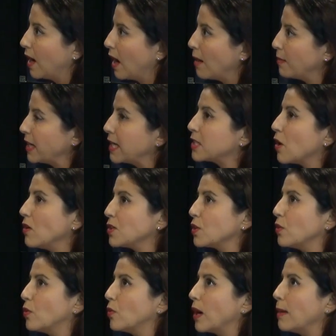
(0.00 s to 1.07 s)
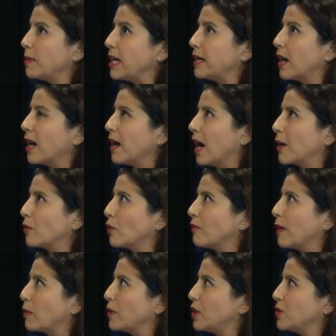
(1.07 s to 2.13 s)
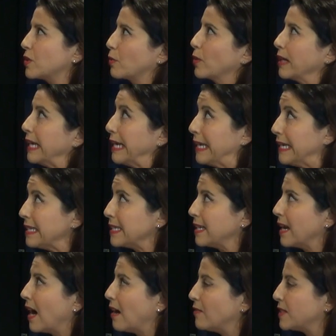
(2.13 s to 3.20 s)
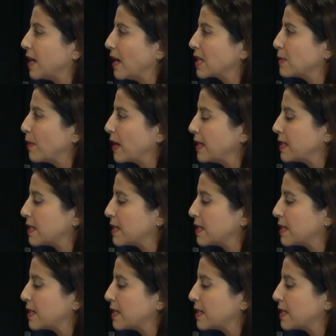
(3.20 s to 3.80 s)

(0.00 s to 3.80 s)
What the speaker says: It's also, I don't know if I would use the word easy to have sex, but